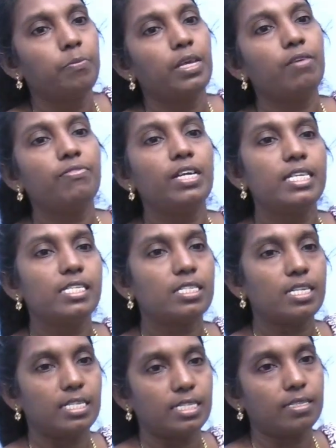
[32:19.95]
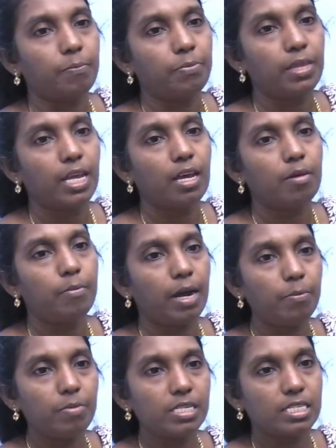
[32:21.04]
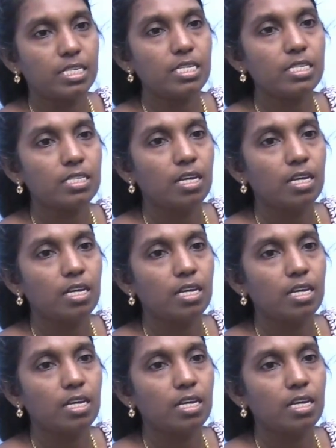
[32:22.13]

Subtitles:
if the distance, map distance